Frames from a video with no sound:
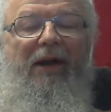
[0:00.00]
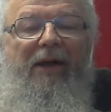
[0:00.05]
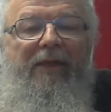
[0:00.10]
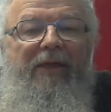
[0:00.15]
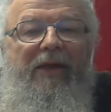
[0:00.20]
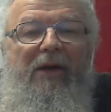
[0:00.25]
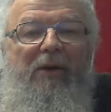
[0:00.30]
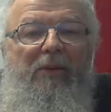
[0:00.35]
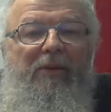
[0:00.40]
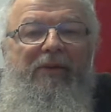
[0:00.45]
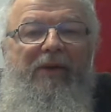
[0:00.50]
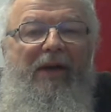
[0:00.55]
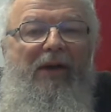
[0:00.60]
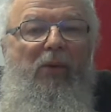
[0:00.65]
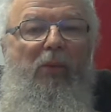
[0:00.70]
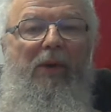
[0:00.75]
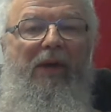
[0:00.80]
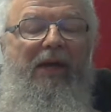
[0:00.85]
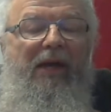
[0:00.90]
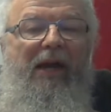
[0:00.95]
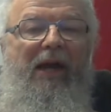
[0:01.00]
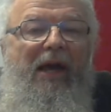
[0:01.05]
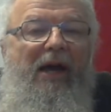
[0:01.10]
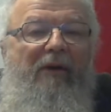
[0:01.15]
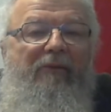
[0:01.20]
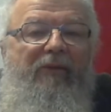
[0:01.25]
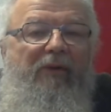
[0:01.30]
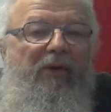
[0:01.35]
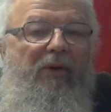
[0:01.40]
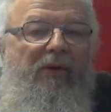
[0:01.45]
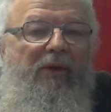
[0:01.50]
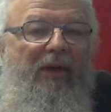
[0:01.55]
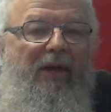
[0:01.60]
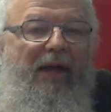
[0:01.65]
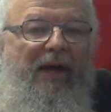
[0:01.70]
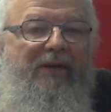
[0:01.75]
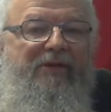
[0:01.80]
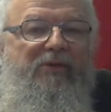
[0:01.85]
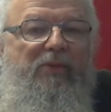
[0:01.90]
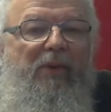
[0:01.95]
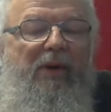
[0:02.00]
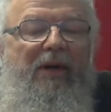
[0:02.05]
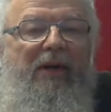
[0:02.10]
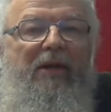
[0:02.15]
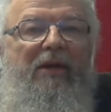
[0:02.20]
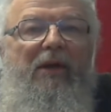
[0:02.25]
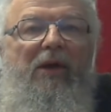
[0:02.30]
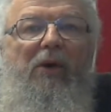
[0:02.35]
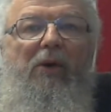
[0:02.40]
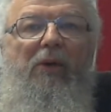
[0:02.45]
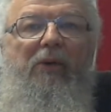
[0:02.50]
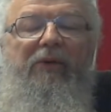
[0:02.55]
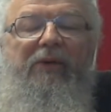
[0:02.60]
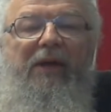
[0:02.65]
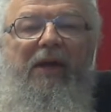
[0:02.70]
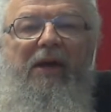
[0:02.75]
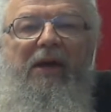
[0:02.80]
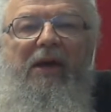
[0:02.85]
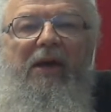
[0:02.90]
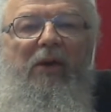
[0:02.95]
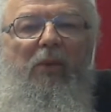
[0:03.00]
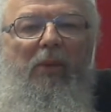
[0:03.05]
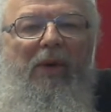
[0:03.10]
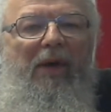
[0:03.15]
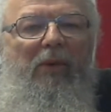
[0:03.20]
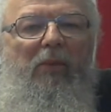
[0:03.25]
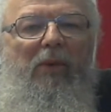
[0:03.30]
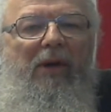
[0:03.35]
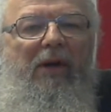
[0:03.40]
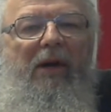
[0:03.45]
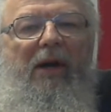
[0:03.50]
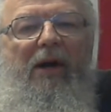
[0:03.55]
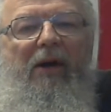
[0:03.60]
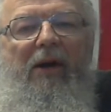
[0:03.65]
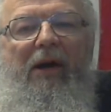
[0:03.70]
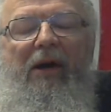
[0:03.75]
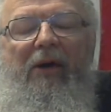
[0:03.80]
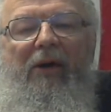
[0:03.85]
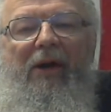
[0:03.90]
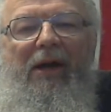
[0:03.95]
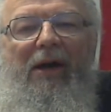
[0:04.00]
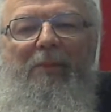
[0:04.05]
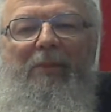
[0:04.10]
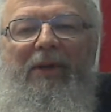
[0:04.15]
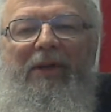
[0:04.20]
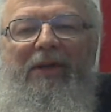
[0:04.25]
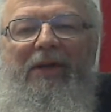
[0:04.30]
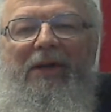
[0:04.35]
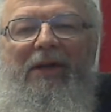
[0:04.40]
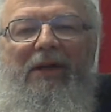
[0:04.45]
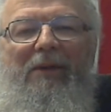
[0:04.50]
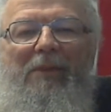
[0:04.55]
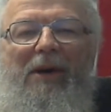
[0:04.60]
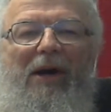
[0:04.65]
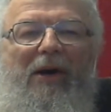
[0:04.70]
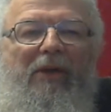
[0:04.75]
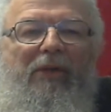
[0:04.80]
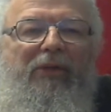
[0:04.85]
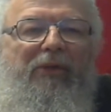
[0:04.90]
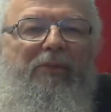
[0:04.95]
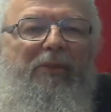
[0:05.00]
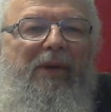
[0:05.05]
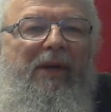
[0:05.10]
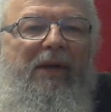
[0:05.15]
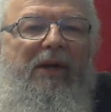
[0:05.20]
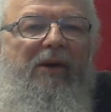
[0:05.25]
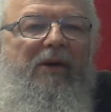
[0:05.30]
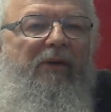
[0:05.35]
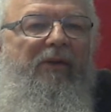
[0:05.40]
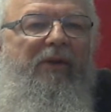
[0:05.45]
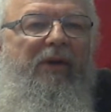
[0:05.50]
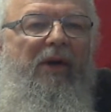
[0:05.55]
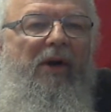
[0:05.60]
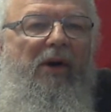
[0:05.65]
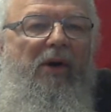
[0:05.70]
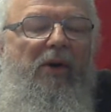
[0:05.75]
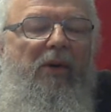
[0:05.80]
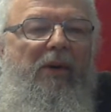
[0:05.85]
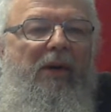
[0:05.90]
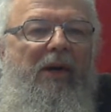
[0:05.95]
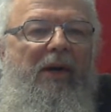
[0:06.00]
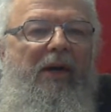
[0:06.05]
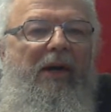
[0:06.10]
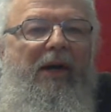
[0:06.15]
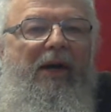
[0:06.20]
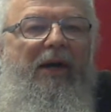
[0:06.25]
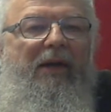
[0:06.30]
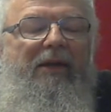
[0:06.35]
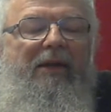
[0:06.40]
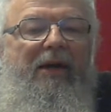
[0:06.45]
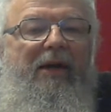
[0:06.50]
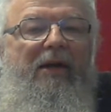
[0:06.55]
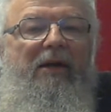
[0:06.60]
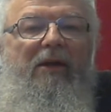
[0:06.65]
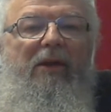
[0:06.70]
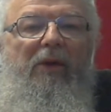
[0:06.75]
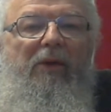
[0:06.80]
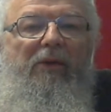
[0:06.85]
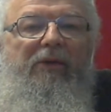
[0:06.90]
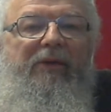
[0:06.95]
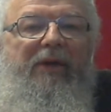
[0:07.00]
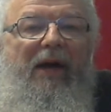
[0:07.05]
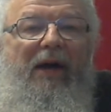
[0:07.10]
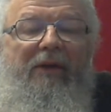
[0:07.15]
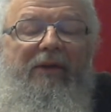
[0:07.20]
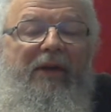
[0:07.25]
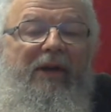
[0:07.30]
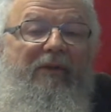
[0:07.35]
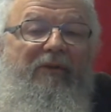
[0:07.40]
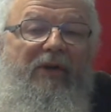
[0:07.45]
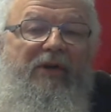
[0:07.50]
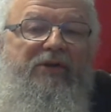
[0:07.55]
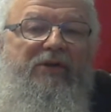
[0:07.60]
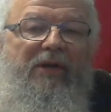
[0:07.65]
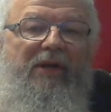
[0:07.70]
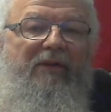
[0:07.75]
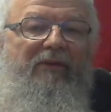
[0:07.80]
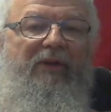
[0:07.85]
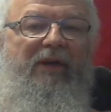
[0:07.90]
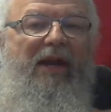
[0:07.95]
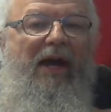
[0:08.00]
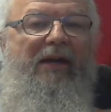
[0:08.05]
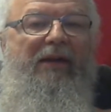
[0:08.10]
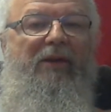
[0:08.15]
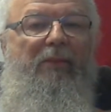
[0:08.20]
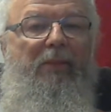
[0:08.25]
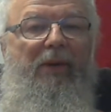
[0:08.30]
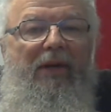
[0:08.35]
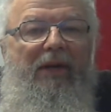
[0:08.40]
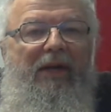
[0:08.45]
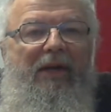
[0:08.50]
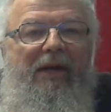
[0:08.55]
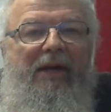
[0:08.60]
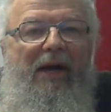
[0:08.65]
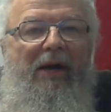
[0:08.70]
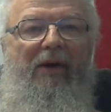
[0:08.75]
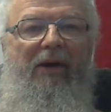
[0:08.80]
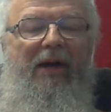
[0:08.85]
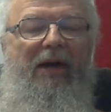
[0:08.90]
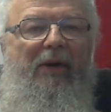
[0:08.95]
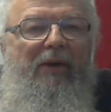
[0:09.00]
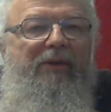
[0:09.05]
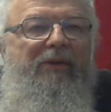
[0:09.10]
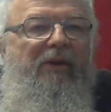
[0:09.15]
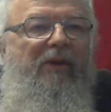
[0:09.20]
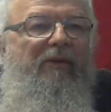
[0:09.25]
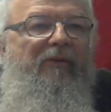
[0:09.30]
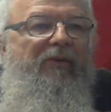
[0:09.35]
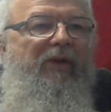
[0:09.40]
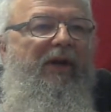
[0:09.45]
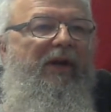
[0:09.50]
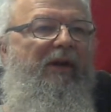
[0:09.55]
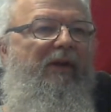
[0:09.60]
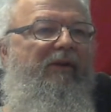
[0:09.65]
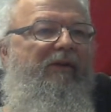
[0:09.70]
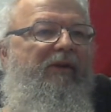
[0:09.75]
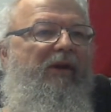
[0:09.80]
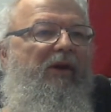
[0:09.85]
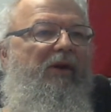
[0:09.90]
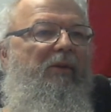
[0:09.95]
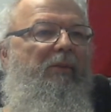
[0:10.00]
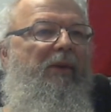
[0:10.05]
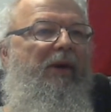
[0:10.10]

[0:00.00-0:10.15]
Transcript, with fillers: I think it was like a week and a half ago the last one closed. We had one in our area up until about 3 years ago, and then it closed down. They eventually even knocked the building down, and now it's a fitness center.